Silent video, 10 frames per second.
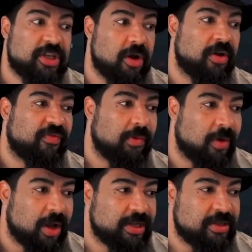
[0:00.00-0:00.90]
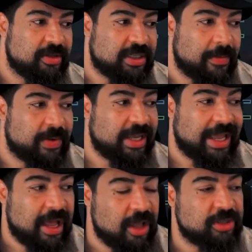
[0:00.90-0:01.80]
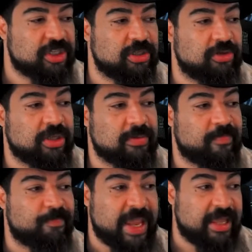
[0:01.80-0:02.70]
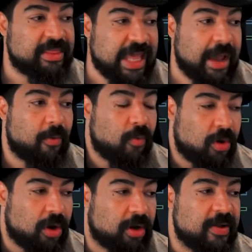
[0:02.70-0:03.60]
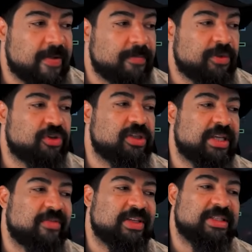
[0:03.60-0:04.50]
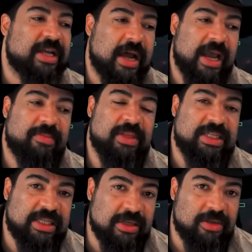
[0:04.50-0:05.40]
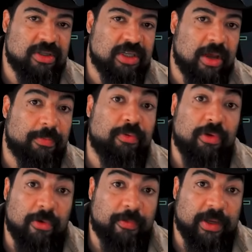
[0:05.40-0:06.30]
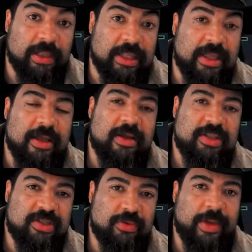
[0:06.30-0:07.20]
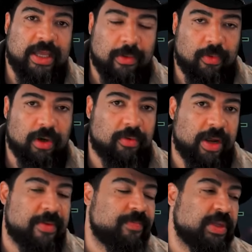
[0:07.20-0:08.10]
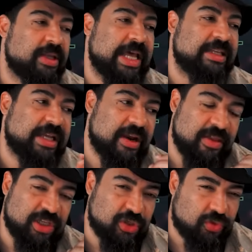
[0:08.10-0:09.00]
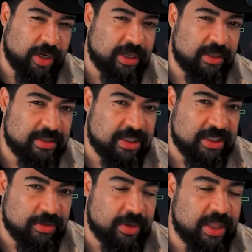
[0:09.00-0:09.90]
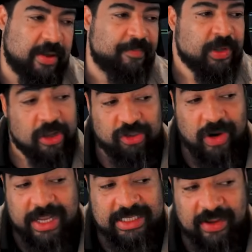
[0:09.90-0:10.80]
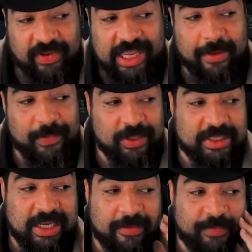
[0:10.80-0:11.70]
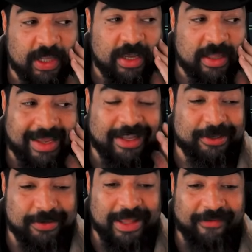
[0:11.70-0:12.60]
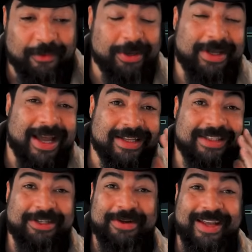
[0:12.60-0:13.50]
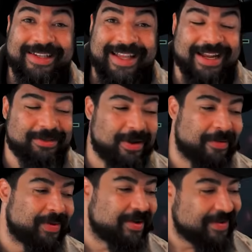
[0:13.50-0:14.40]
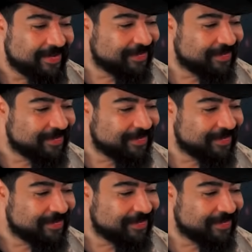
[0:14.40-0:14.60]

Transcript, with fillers: So if you wanted to use somebody else, you could make that work. You just have to time the skills appropriately to make it work, right? And that's kind of the trick to doing that. I'll try and see if I can't build a team that can do that for you guys and showcase that as well. But